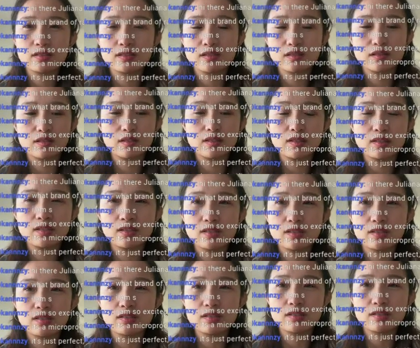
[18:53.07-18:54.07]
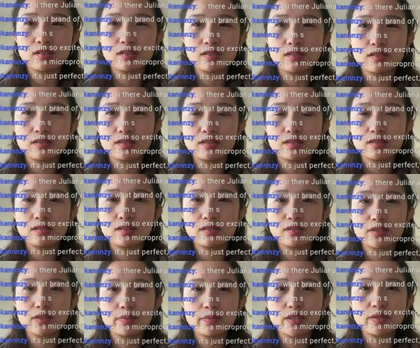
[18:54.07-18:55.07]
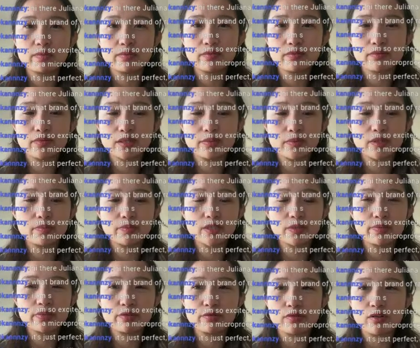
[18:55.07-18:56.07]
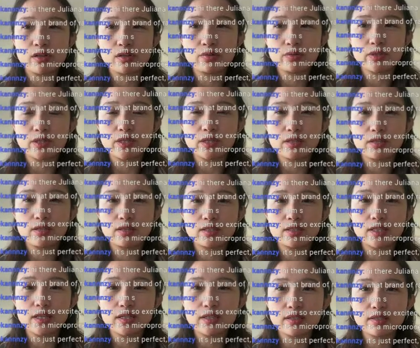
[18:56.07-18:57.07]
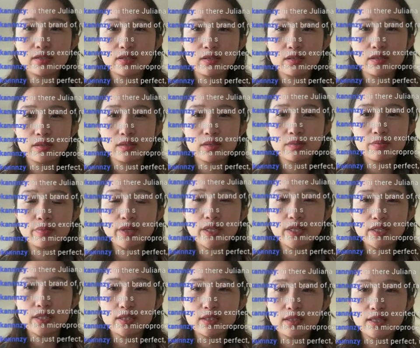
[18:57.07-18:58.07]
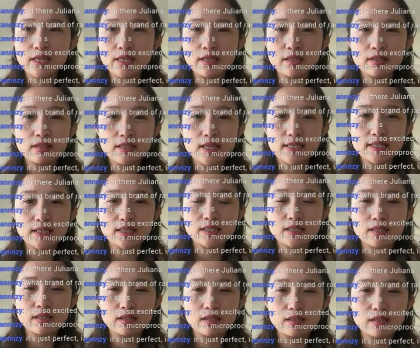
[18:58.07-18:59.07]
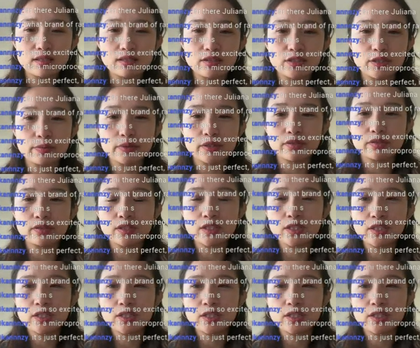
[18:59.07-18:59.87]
Yeah, there's something must be wrong with the settings, but nonetheless, it's still a terminal.